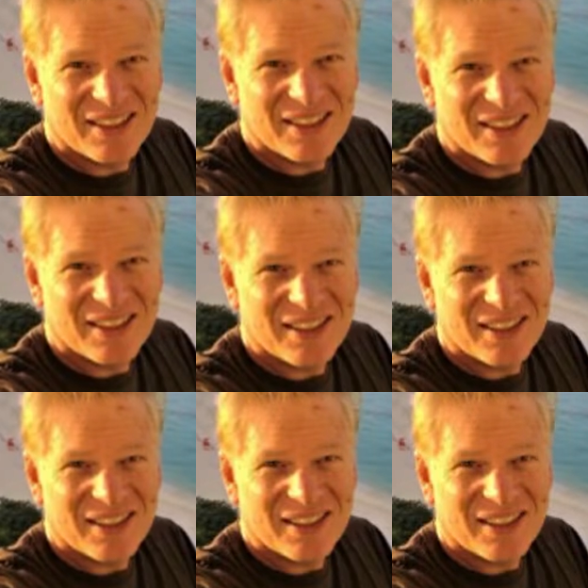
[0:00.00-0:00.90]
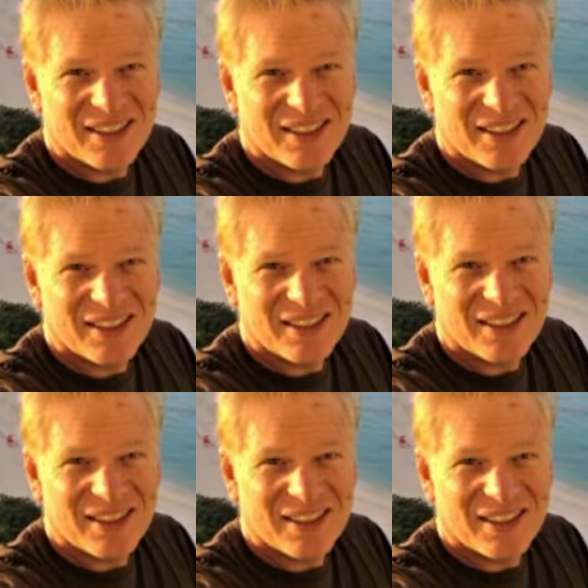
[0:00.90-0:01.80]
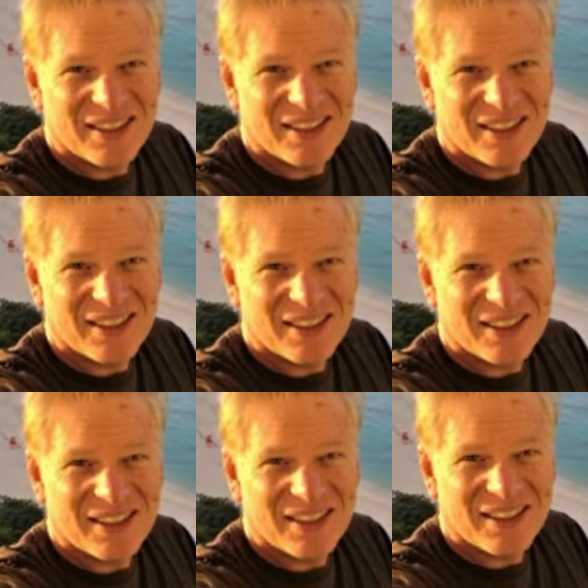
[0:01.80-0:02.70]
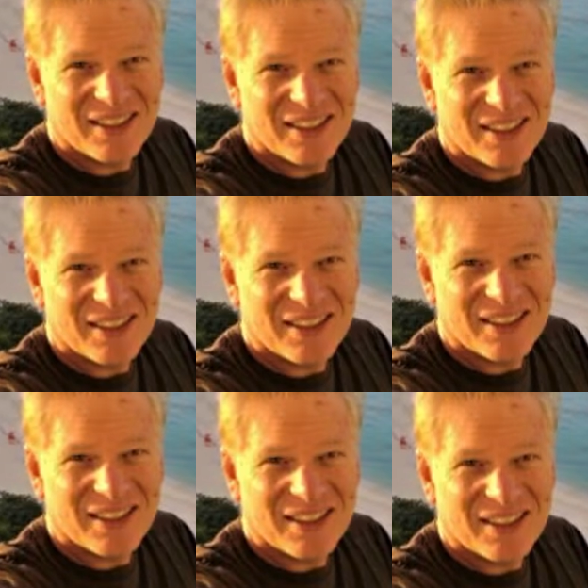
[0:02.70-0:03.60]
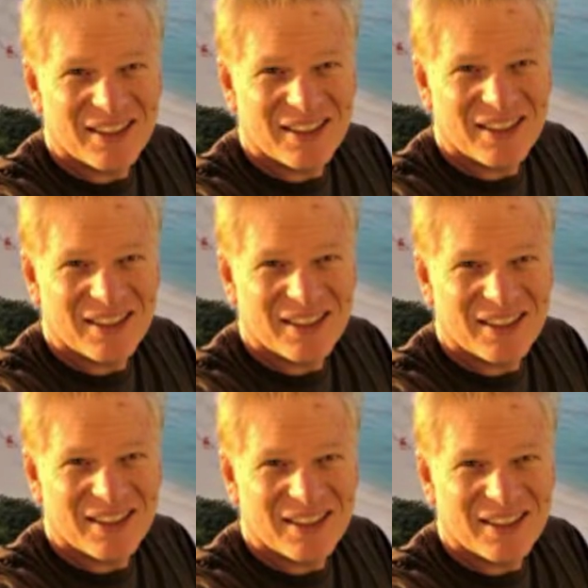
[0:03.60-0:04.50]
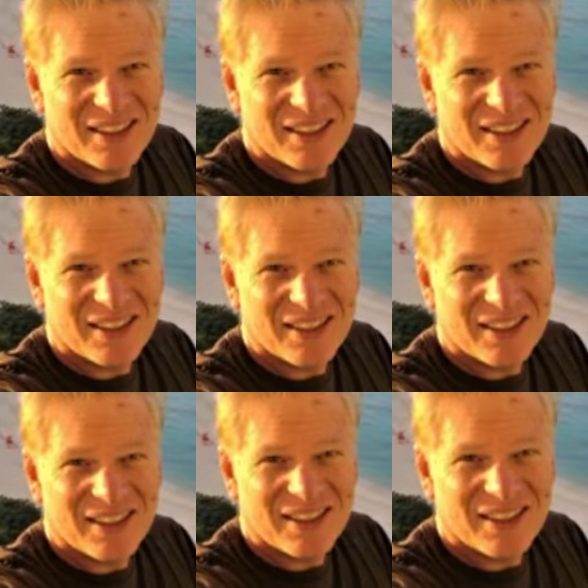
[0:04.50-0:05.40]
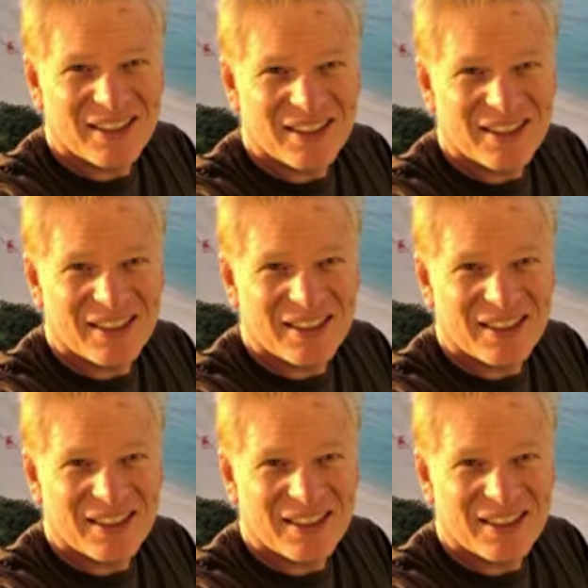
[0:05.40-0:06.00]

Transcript: [no speech]